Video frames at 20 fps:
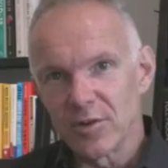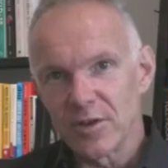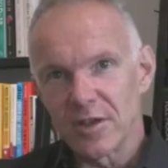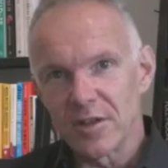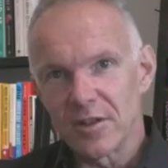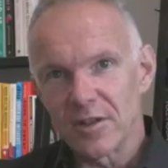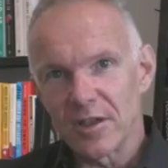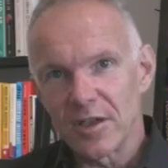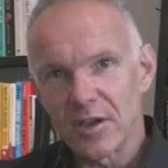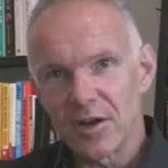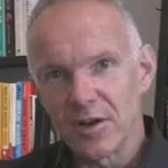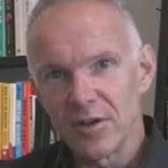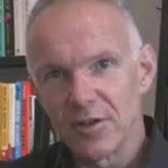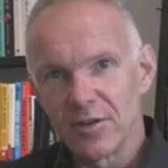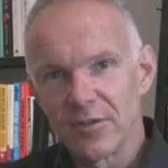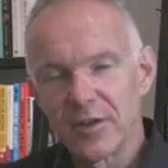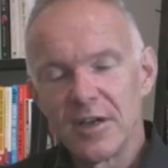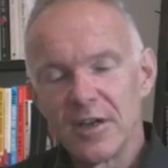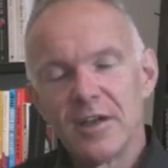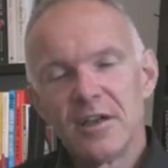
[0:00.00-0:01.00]
looking at the
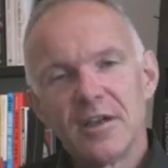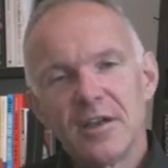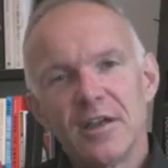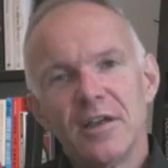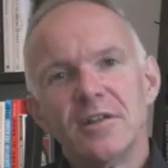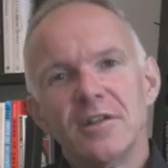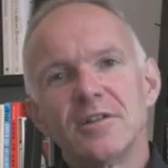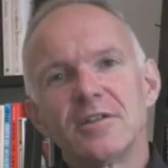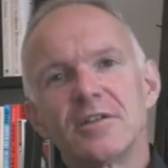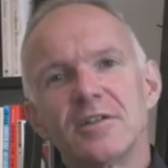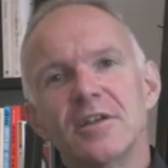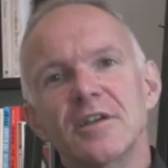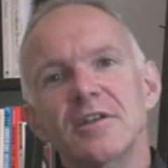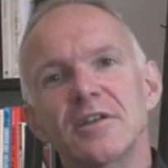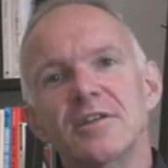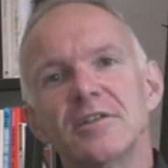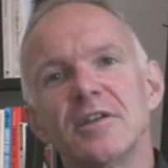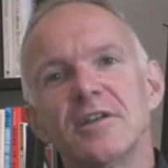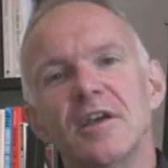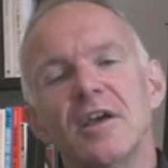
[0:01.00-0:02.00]
kind of
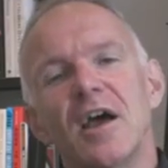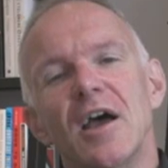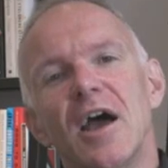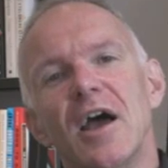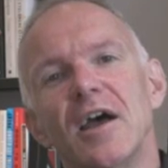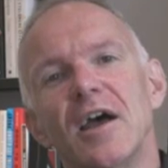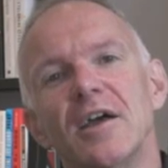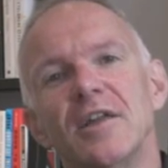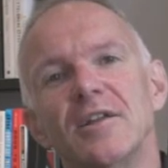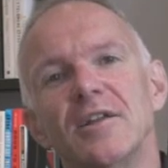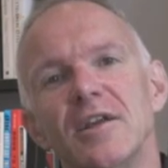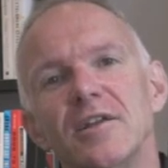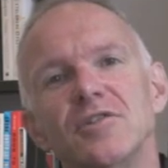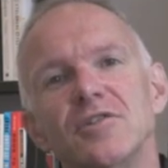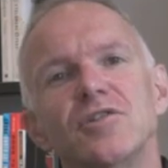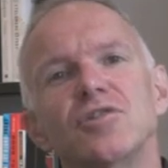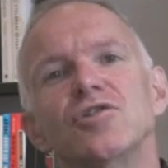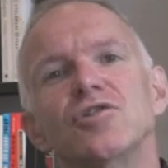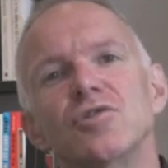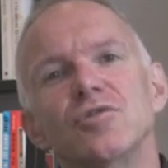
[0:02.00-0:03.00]
indices and
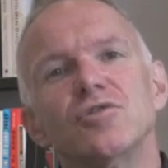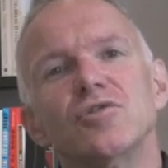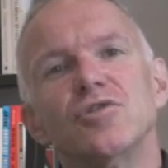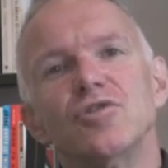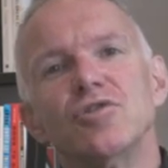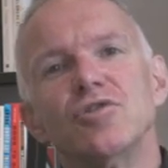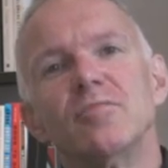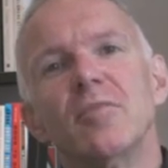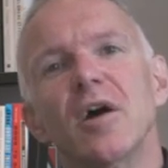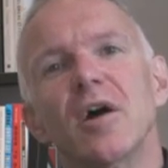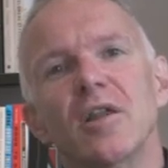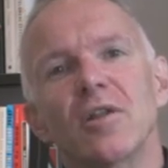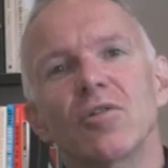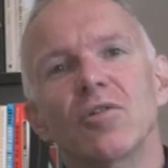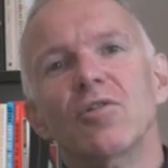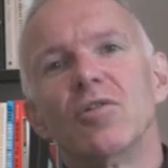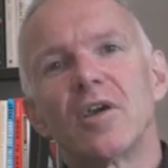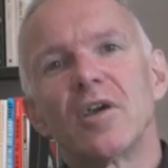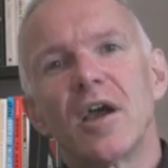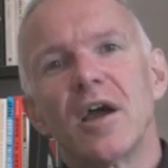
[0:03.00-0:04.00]
institutions you might
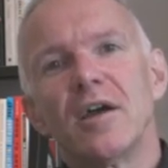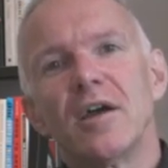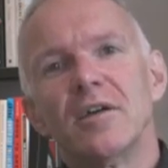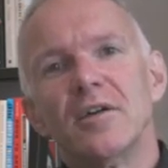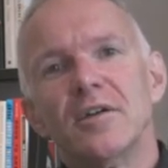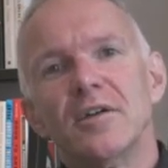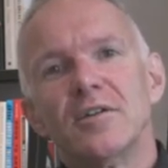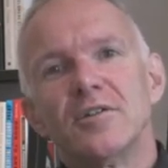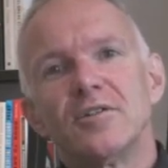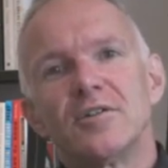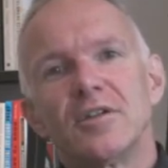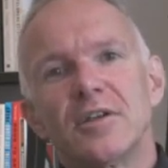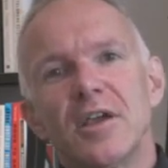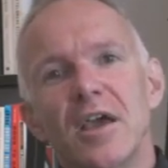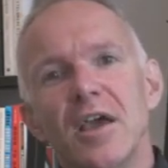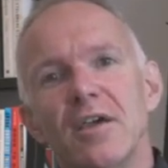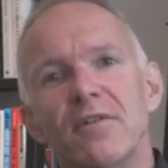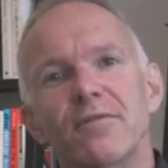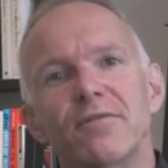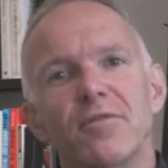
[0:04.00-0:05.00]
look at to
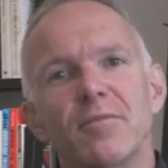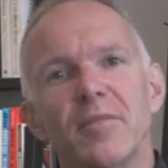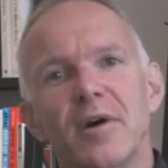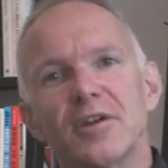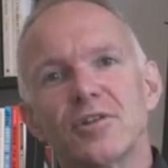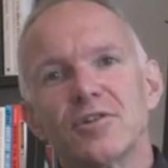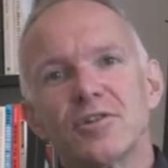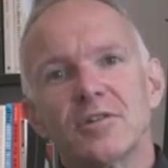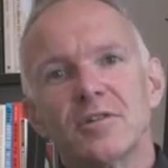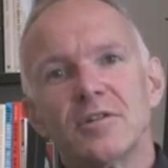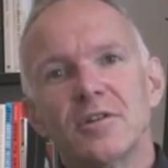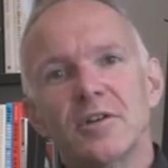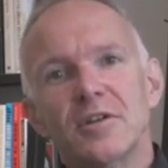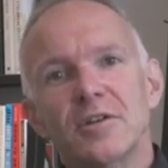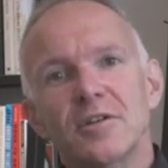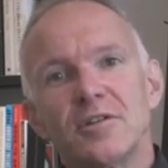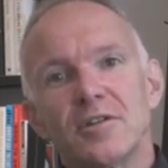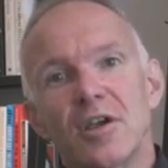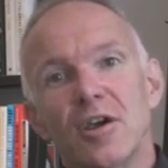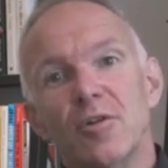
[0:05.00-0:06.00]
get information
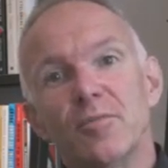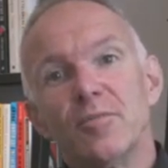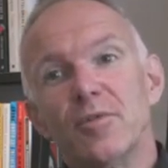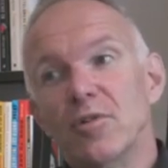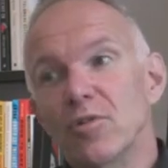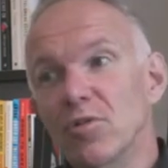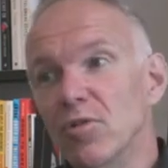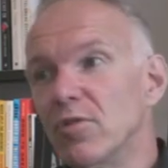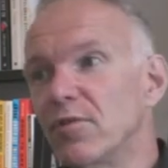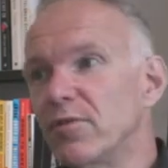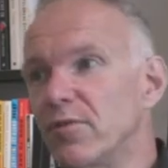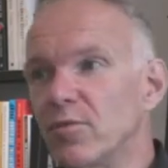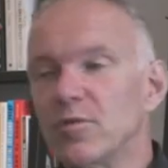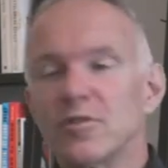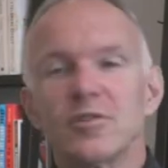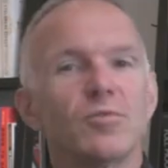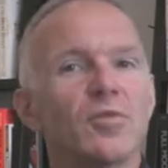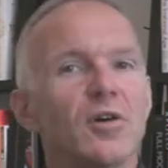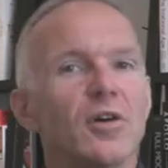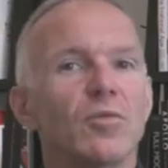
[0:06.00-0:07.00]
to help you look
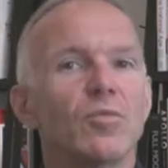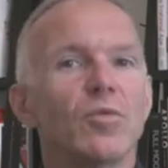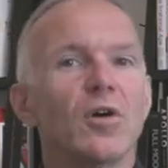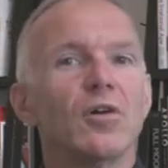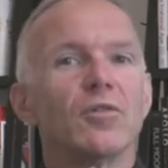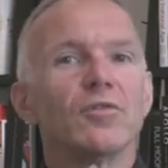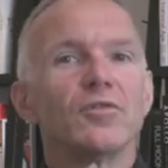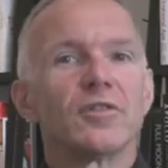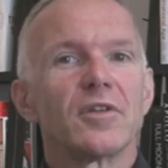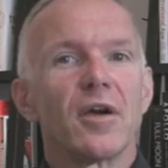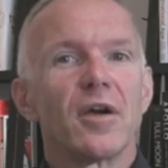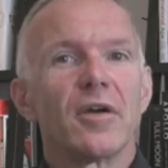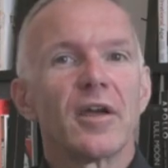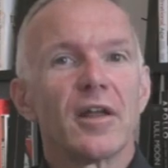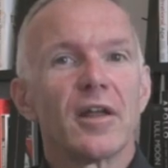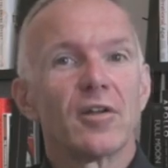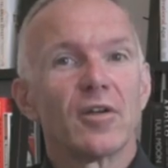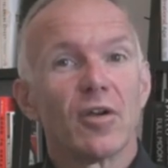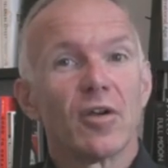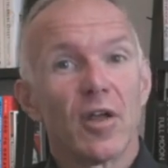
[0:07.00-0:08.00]
forward to where the world is going
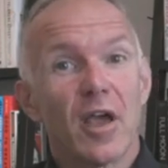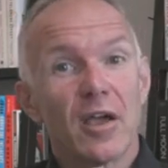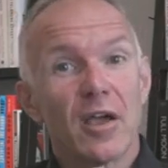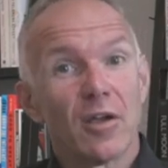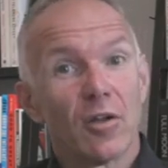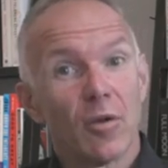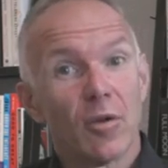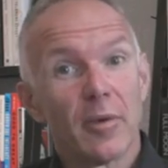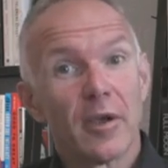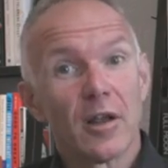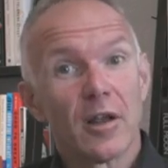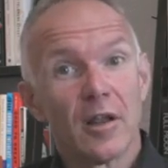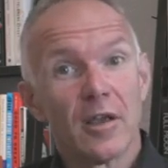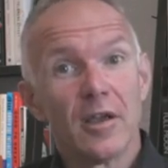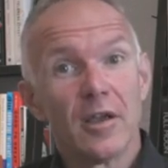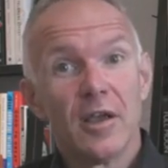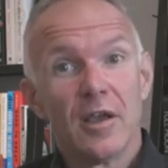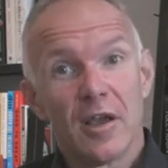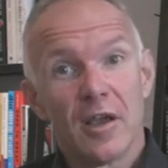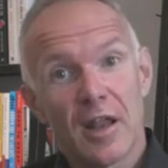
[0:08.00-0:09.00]

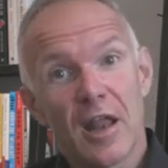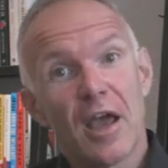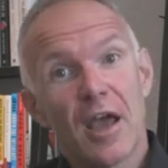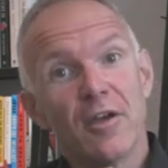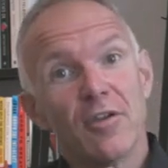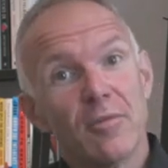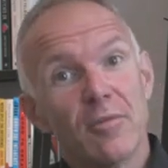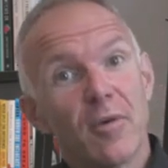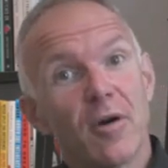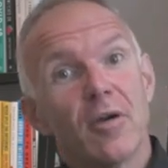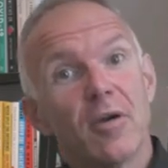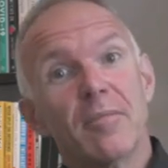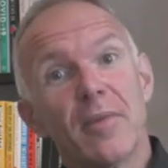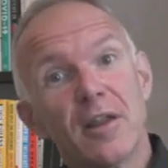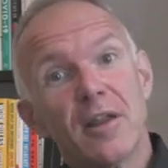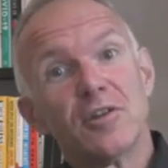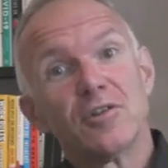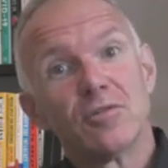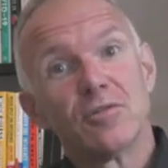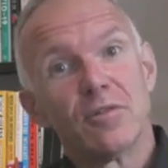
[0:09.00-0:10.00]
economically and how you might
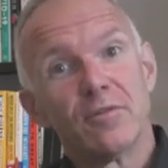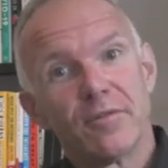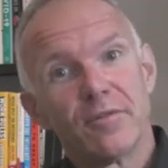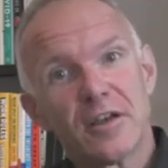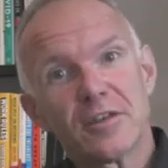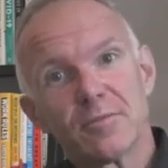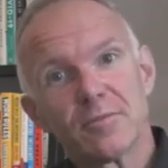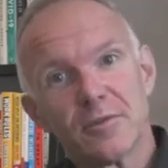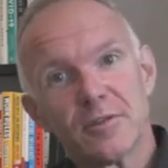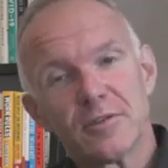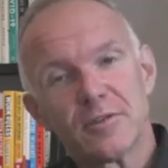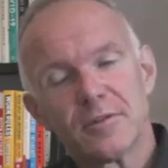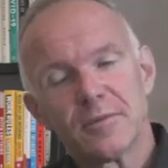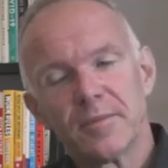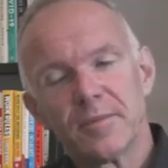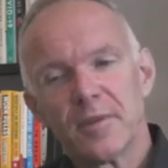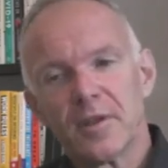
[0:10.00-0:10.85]
manage your investments.